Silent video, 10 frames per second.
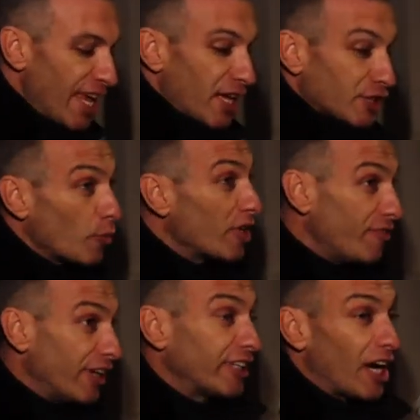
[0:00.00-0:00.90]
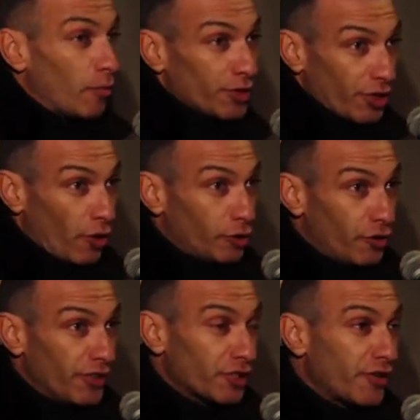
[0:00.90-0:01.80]
So when he found that I was going to
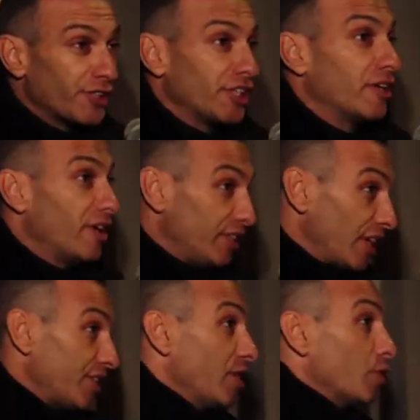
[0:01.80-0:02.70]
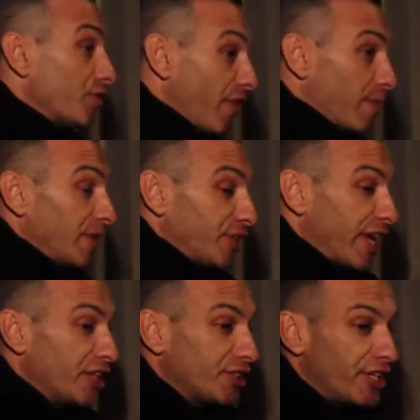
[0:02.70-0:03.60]
visit Russia, as I said, he was very much
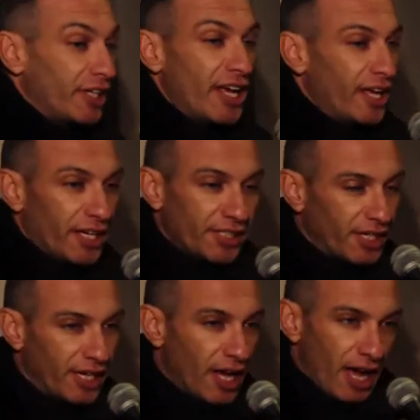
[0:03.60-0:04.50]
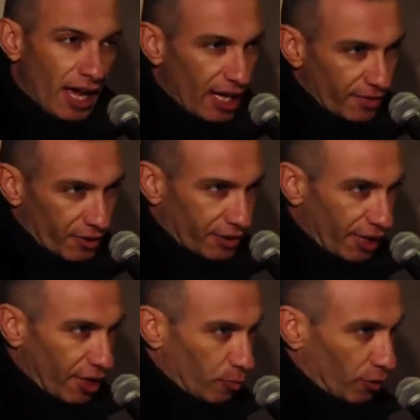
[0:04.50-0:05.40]
against it. He said, I have a
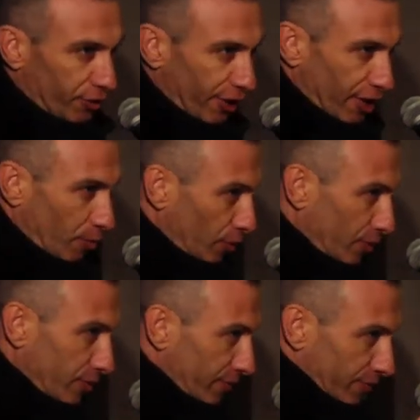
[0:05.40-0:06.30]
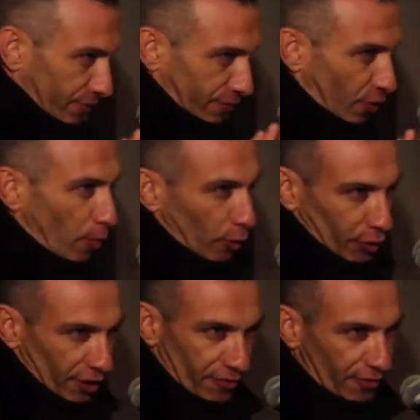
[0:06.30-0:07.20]
terrible, terrible
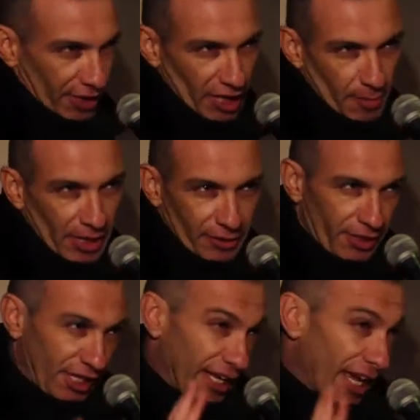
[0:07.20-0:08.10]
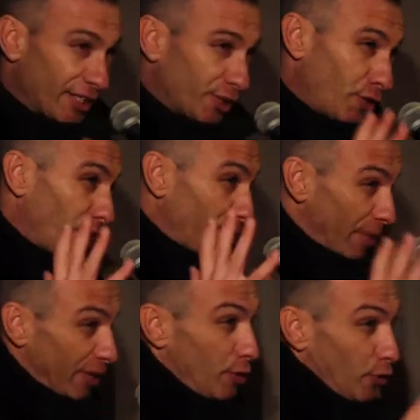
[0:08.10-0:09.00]
foreboding feeling about this. I ask you, I
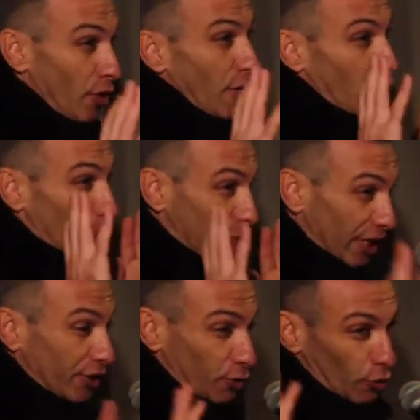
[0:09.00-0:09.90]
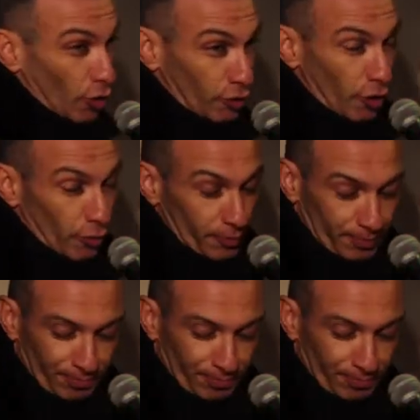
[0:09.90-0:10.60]
beg you, please do not go.